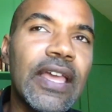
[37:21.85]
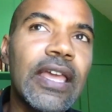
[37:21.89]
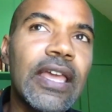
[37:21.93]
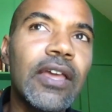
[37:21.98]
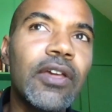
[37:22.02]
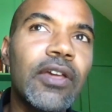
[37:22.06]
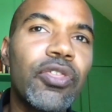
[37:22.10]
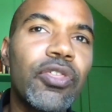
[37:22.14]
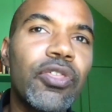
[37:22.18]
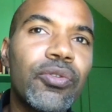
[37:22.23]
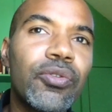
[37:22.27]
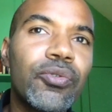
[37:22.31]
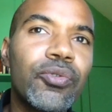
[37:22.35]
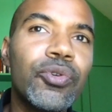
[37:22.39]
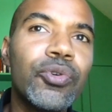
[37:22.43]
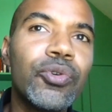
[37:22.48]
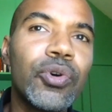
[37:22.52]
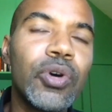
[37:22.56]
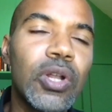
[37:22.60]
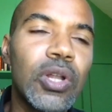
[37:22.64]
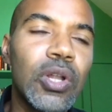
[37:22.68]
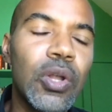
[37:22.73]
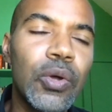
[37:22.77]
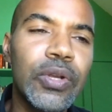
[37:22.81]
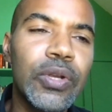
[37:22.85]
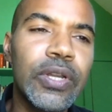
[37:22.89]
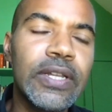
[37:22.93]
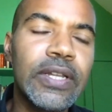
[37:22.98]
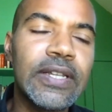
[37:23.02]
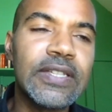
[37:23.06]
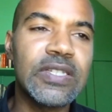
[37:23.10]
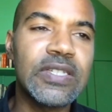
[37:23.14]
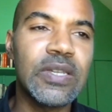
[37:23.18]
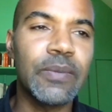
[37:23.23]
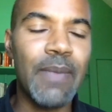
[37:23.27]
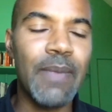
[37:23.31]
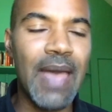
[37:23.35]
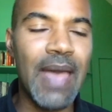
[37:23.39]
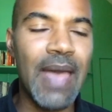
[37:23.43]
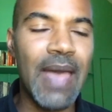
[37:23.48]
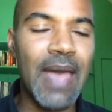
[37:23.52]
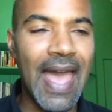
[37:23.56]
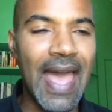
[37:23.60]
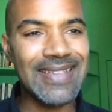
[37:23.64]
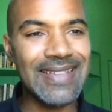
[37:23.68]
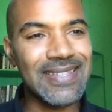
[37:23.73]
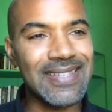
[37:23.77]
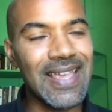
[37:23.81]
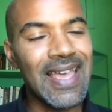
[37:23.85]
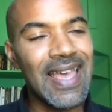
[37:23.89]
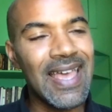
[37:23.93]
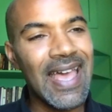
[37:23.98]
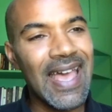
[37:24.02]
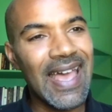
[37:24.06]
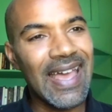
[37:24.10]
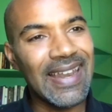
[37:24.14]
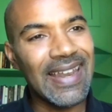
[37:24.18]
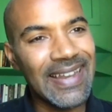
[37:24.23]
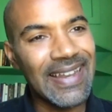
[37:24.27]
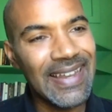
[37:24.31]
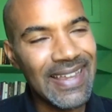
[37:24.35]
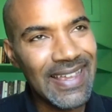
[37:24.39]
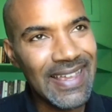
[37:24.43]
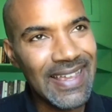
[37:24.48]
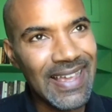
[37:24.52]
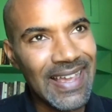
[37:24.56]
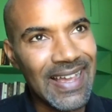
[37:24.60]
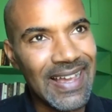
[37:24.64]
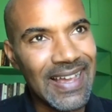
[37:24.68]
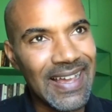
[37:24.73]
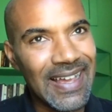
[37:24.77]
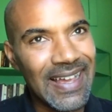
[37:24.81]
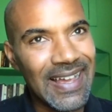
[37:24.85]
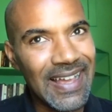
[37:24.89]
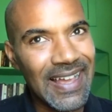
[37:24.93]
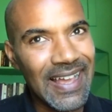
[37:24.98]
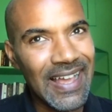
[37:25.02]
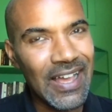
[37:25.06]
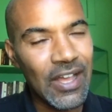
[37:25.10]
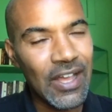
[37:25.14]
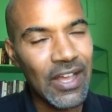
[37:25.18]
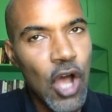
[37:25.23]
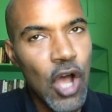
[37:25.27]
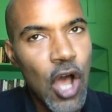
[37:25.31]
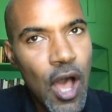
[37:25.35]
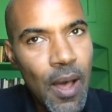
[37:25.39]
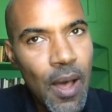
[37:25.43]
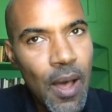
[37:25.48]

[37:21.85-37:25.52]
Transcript: thinking through colonialism as an, uh,